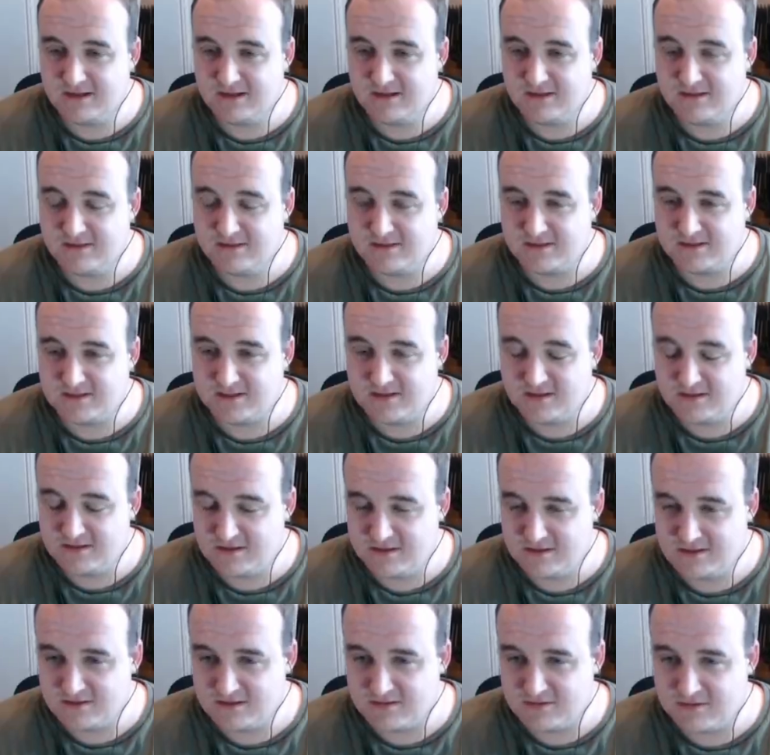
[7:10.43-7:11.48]

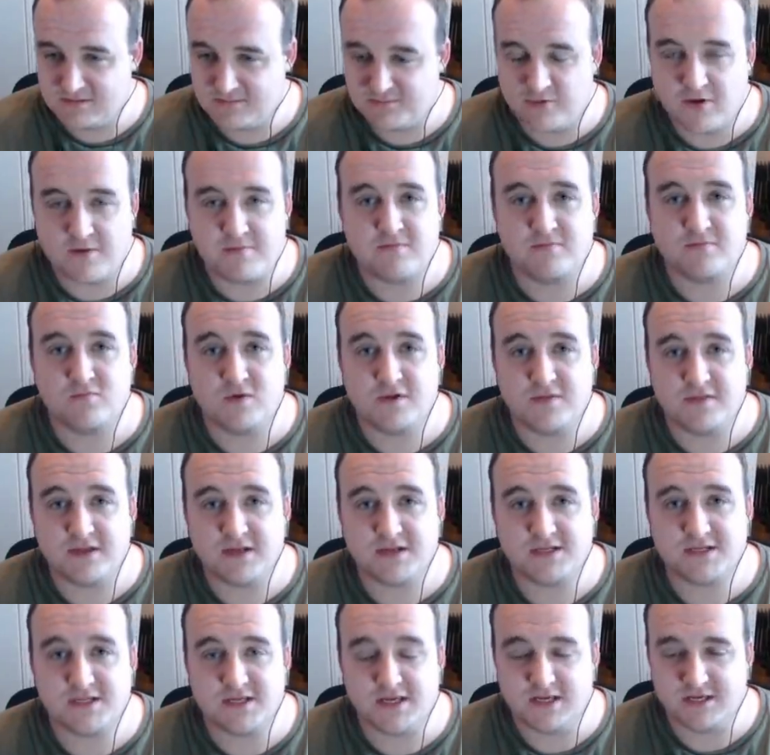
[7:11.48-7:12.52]
the problem with
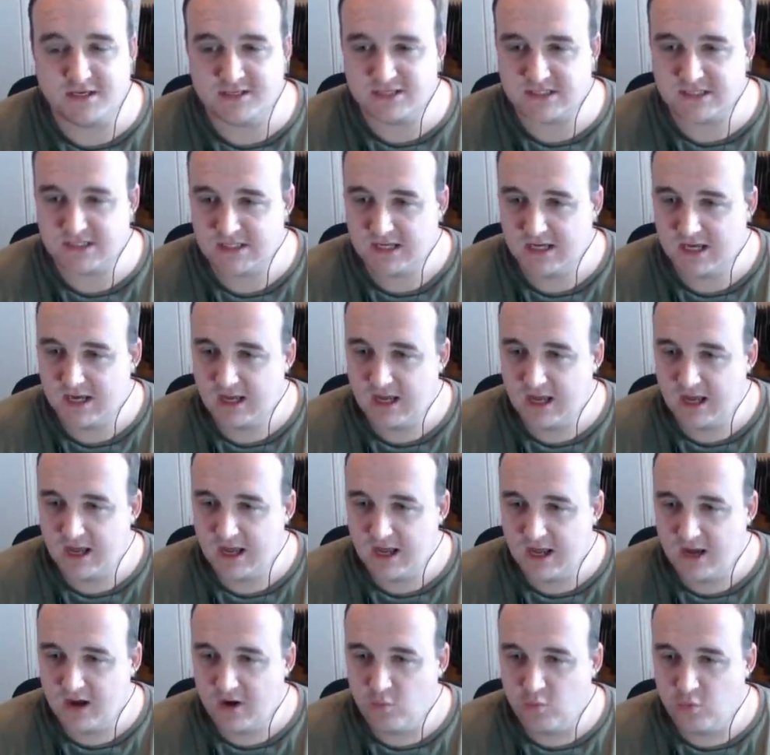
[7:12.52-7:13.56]
this is
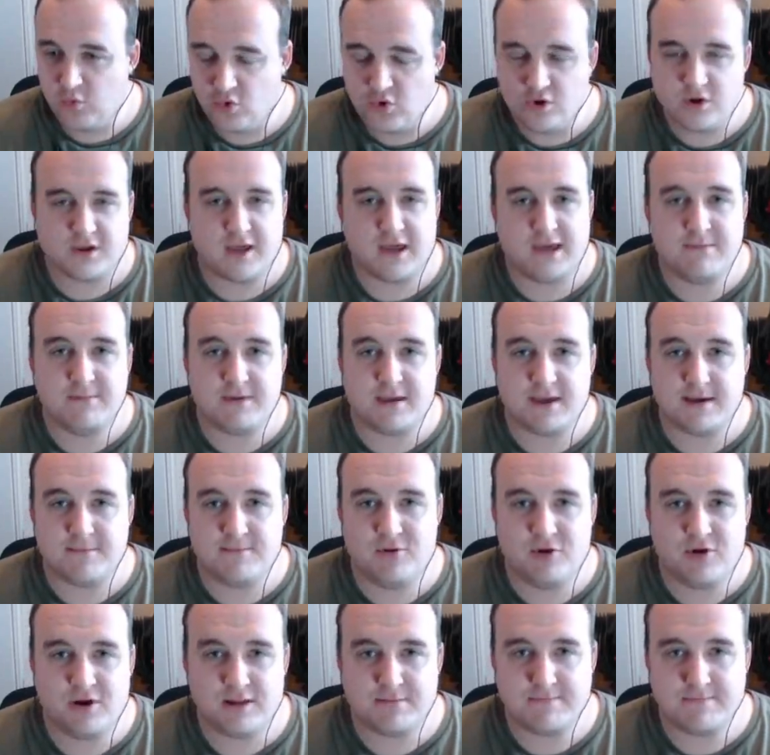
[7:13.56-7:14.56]
Wargaming are putting